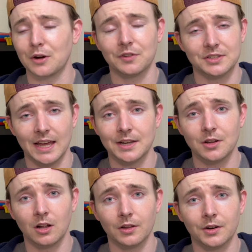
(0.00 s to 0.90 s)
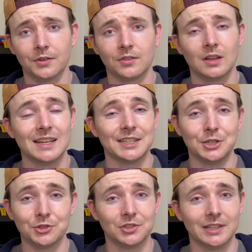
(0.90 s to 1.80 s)
for $10,
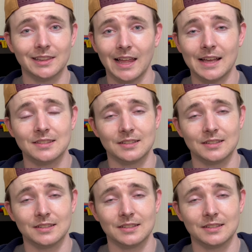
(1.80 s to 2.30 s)
usually less,